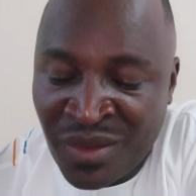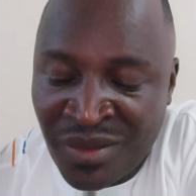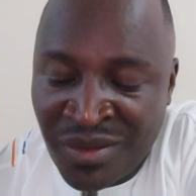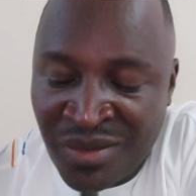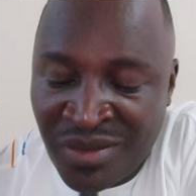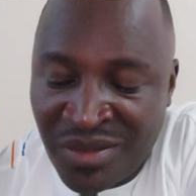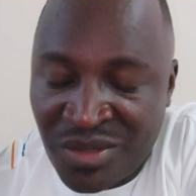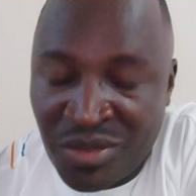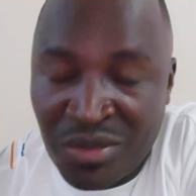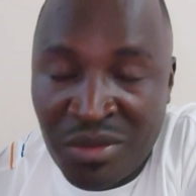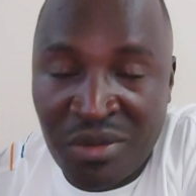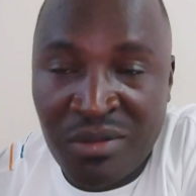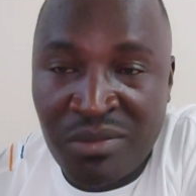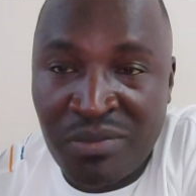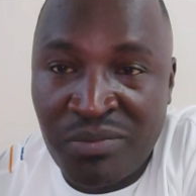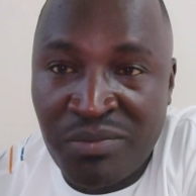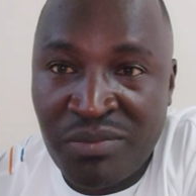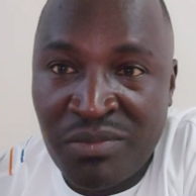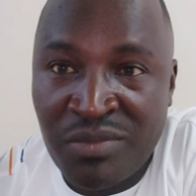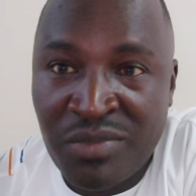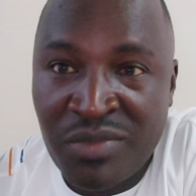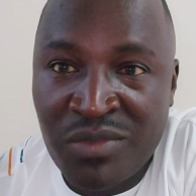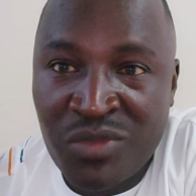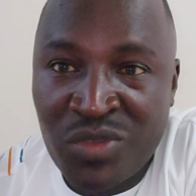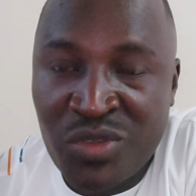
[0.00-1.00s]
So
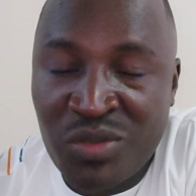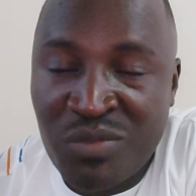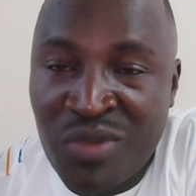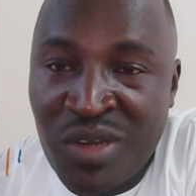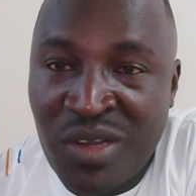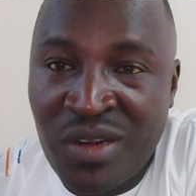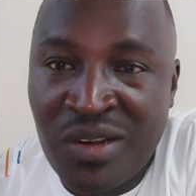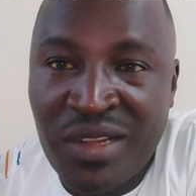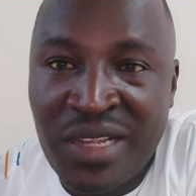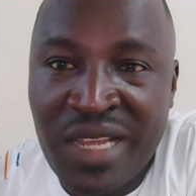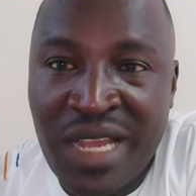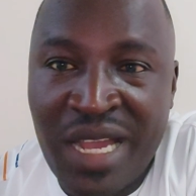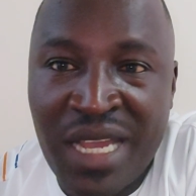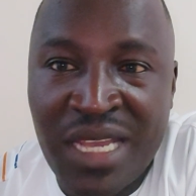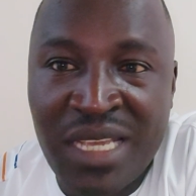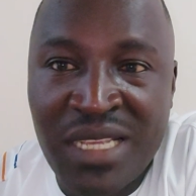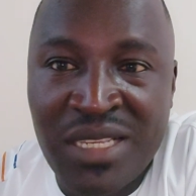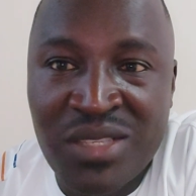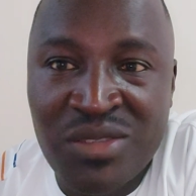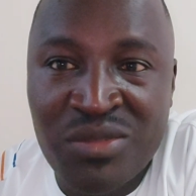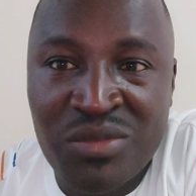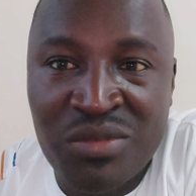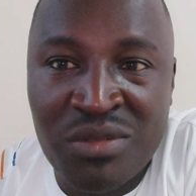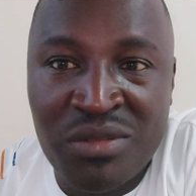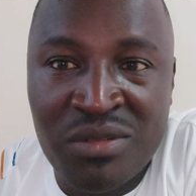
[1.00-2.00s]
tomorrow,
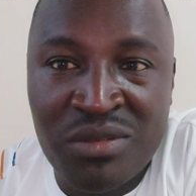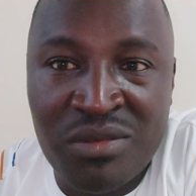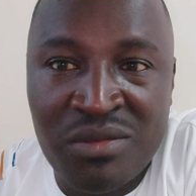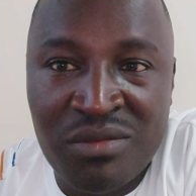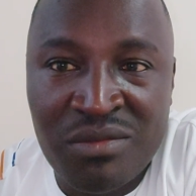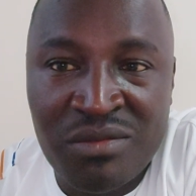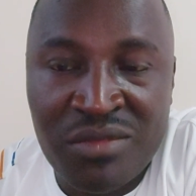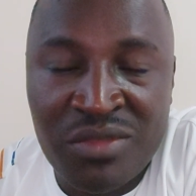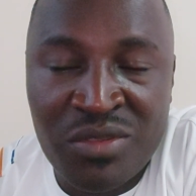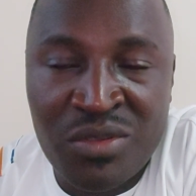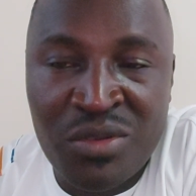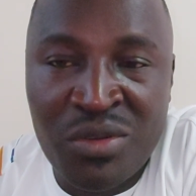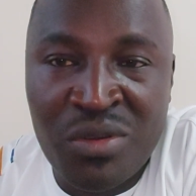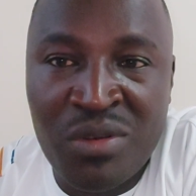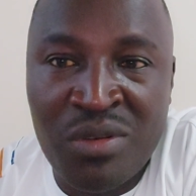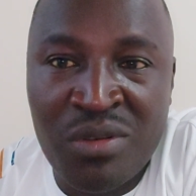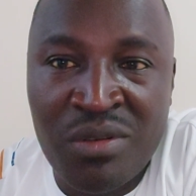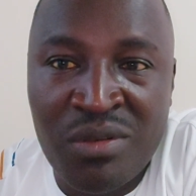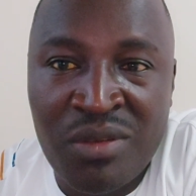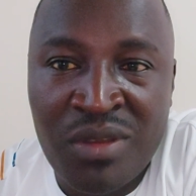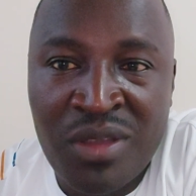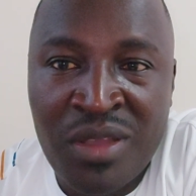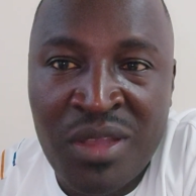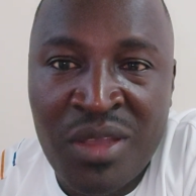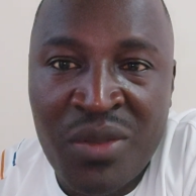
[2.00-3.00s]
guys, we'll
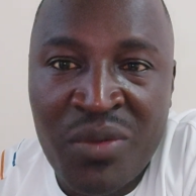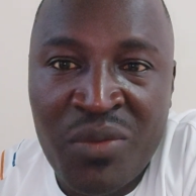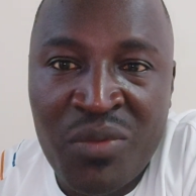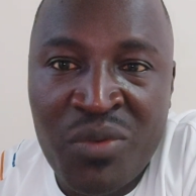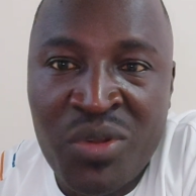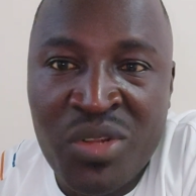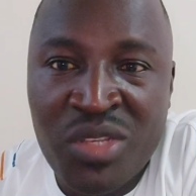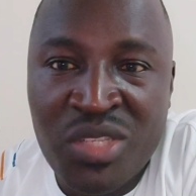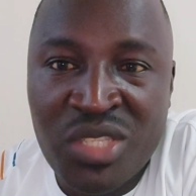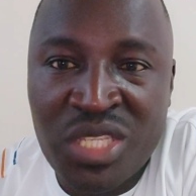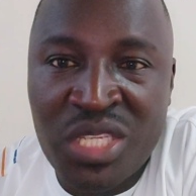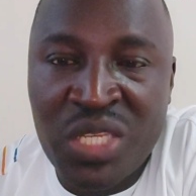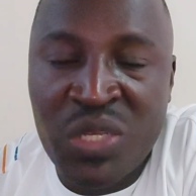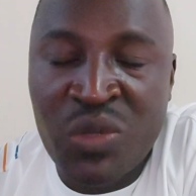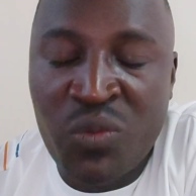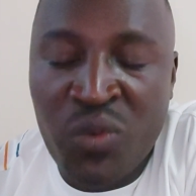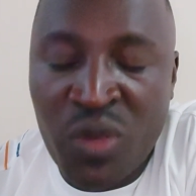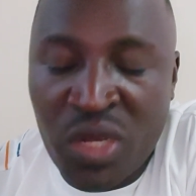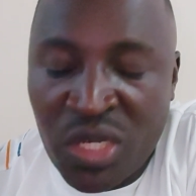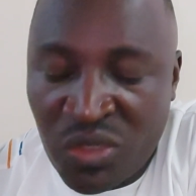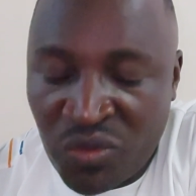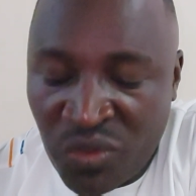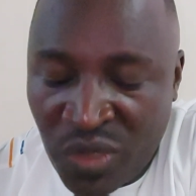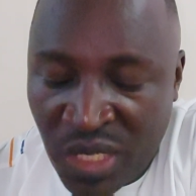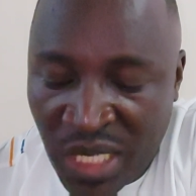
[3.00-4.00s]
see
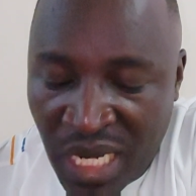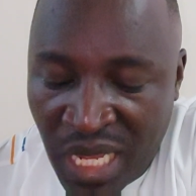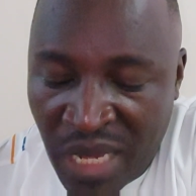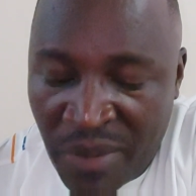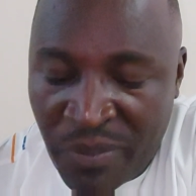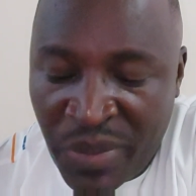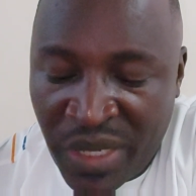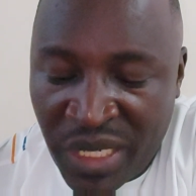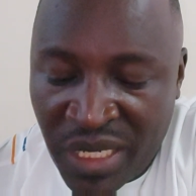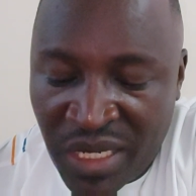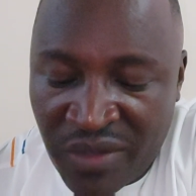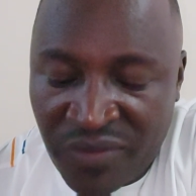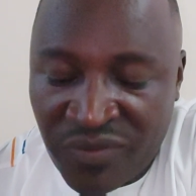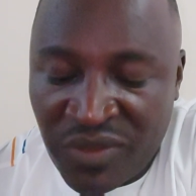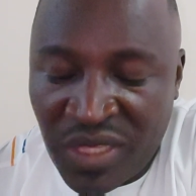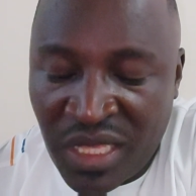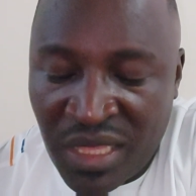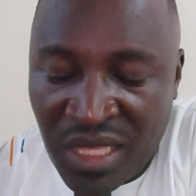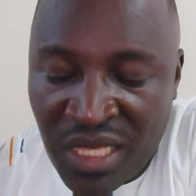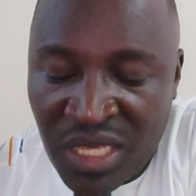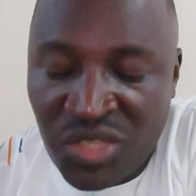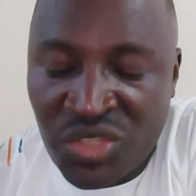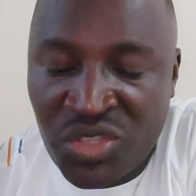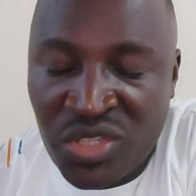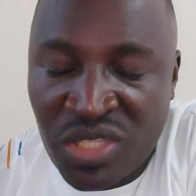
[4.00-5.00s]
what will happen after
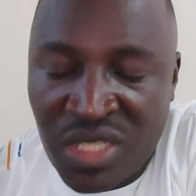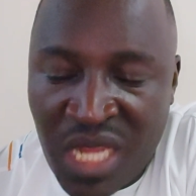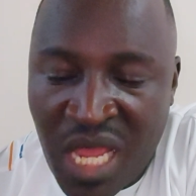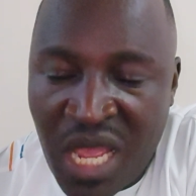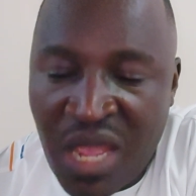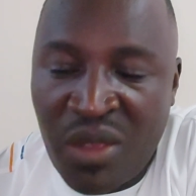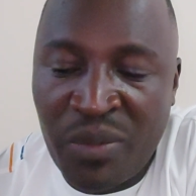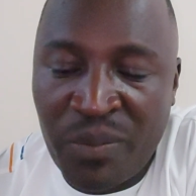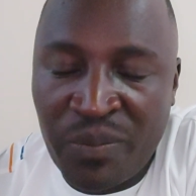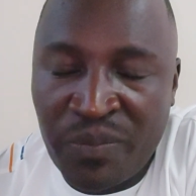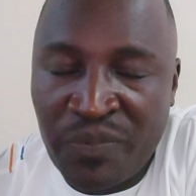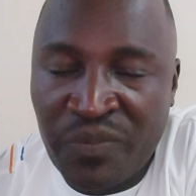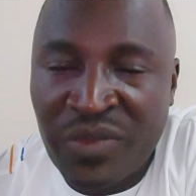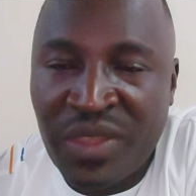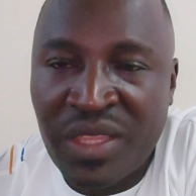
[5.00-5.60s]
this now.